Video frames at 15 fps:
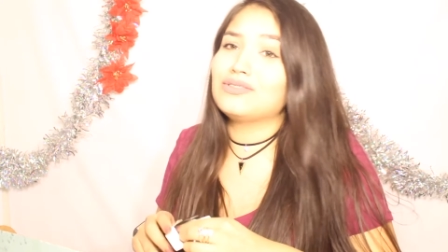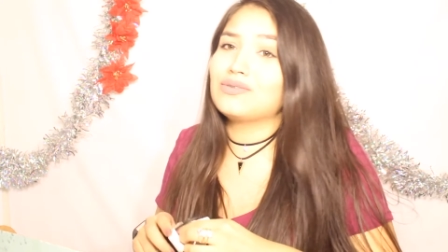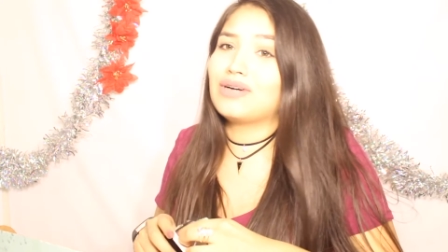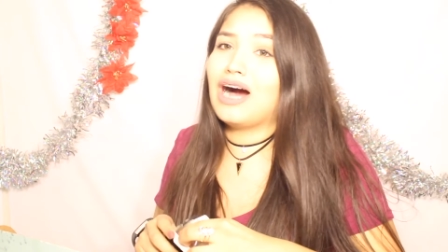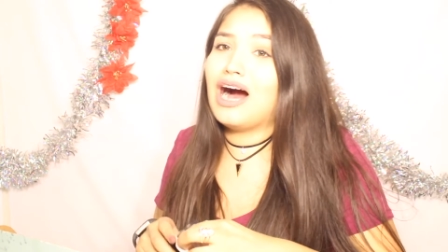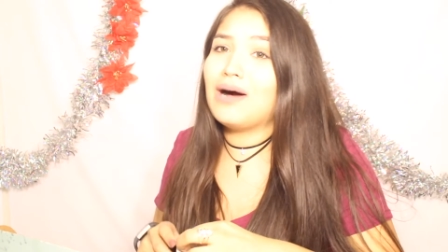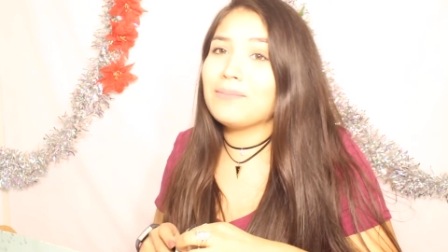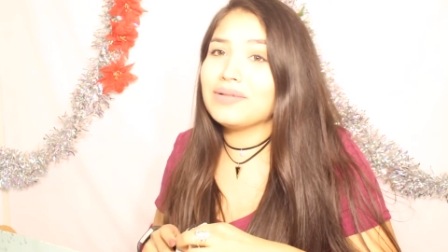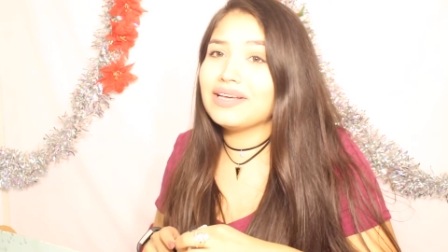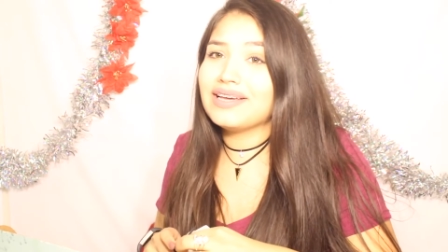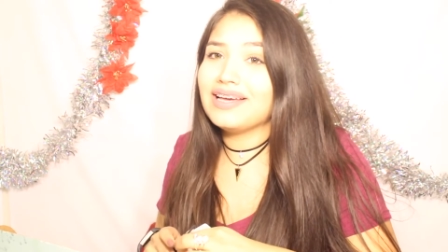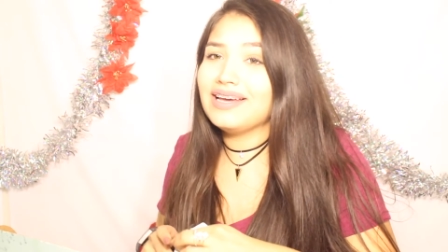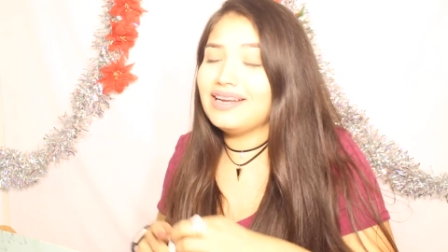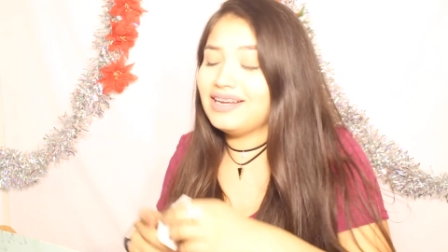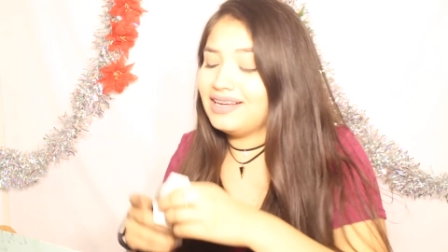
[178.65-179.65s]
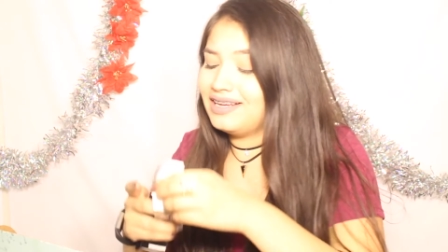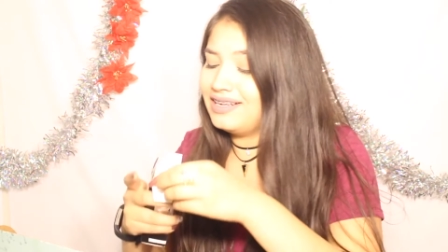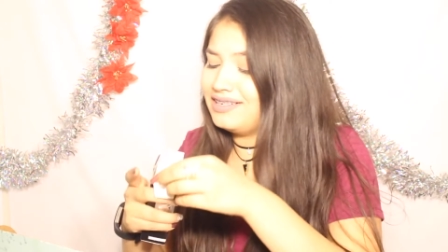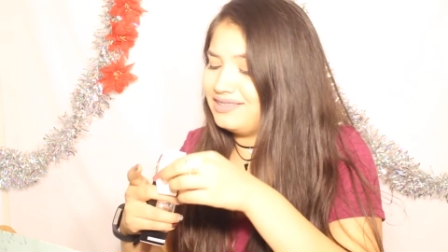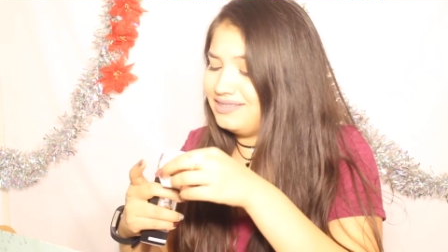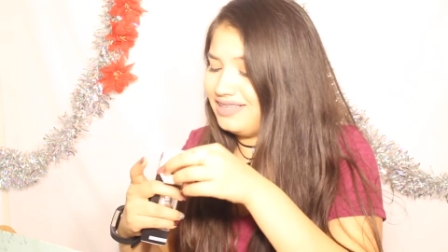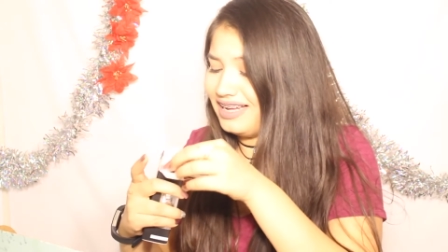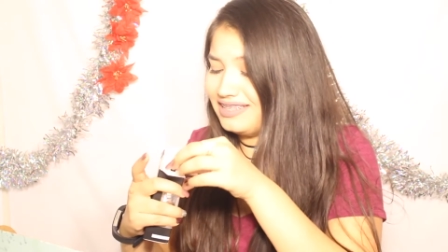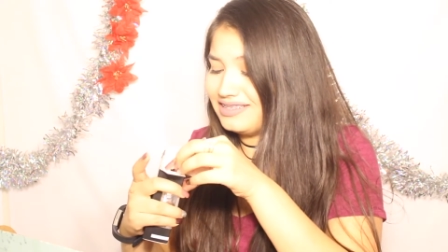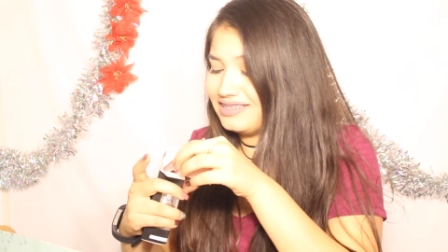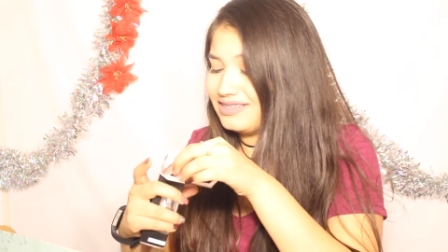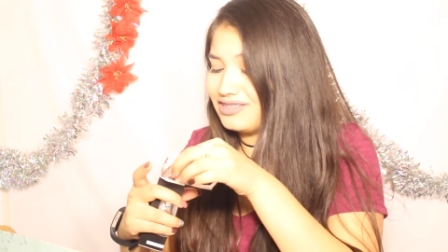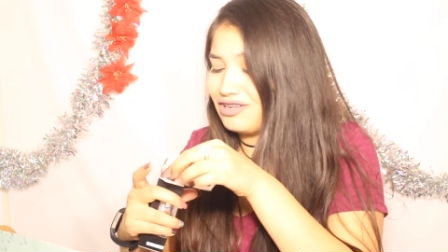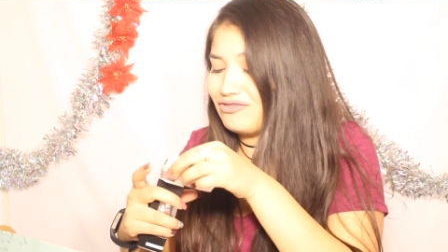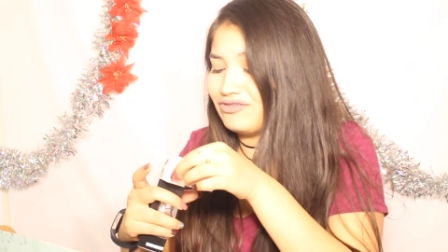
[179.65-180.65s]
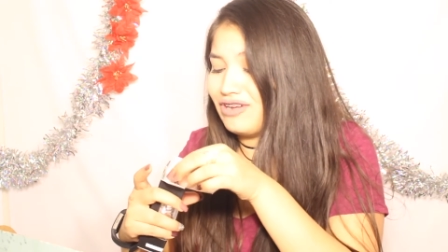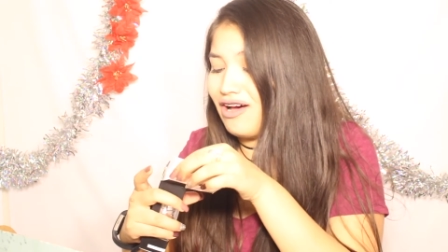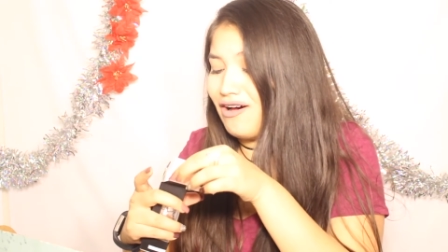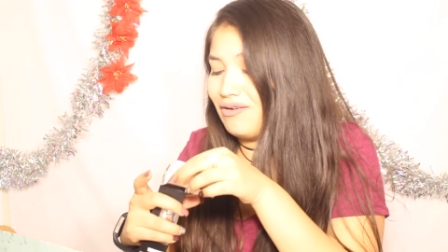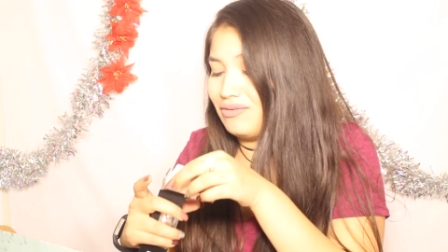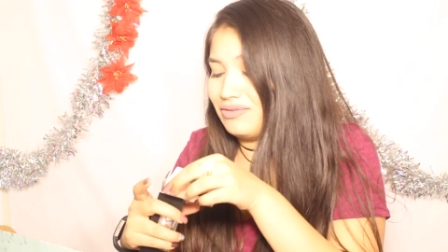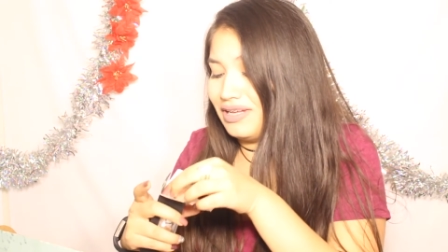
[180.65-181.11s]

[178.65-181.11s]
so complicated. I just don't know.